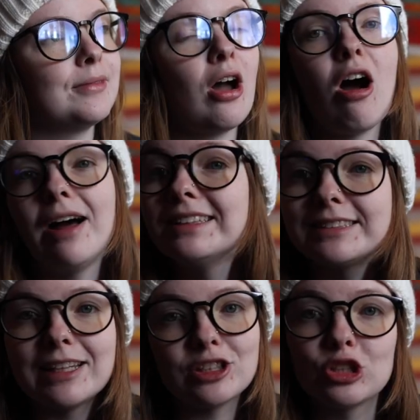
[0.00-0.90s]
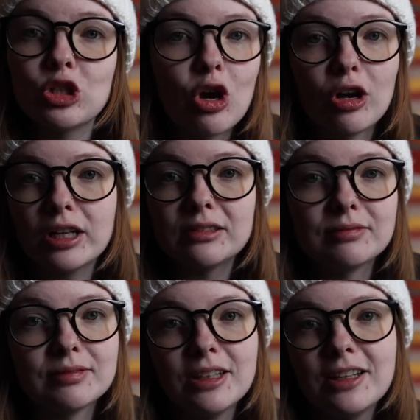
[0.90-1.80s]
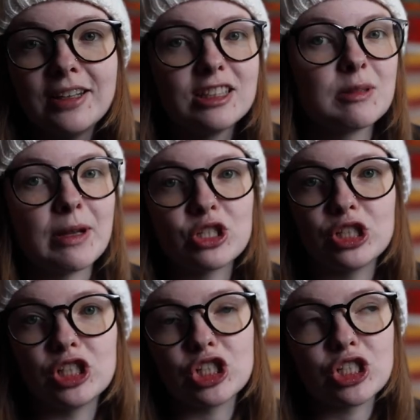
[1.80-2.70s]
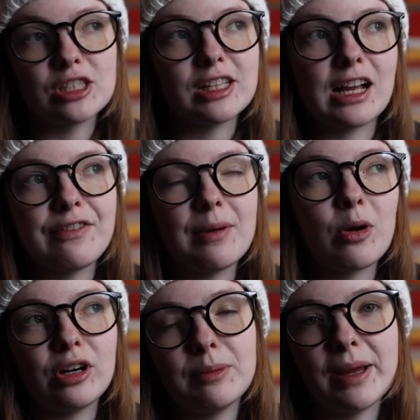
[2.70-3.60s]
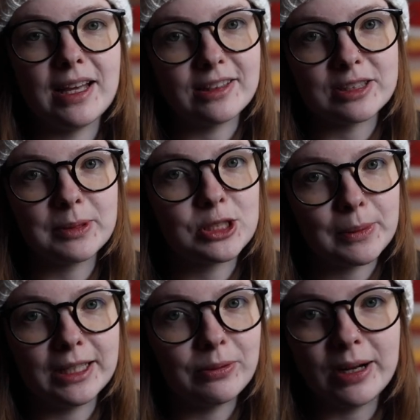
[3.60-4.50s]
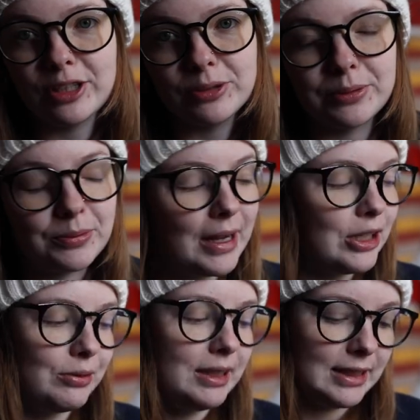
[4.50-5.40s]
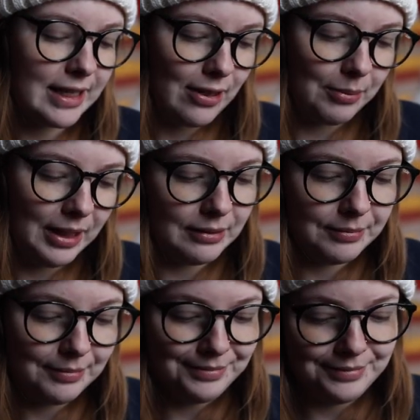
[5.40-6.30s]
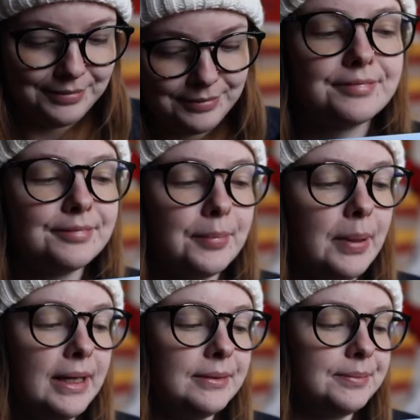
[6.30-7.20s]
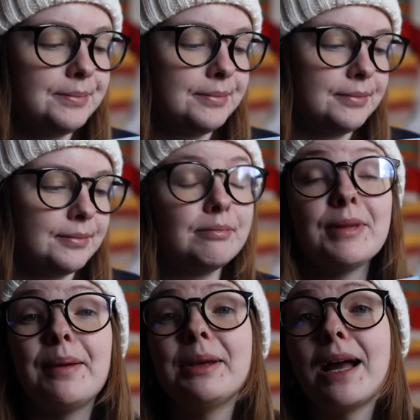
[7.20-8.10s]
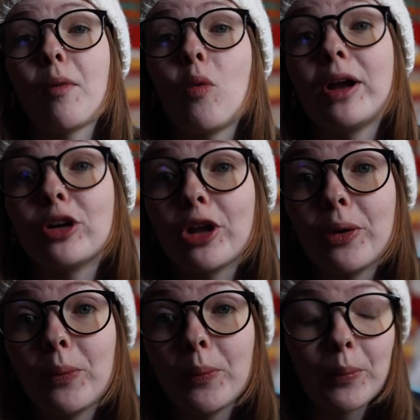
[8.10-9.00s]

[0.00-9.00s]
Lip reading: hot sense on special editions. Like, if I'm already paying this much money, why do you need to tell me? But maybe I'm a weirdo.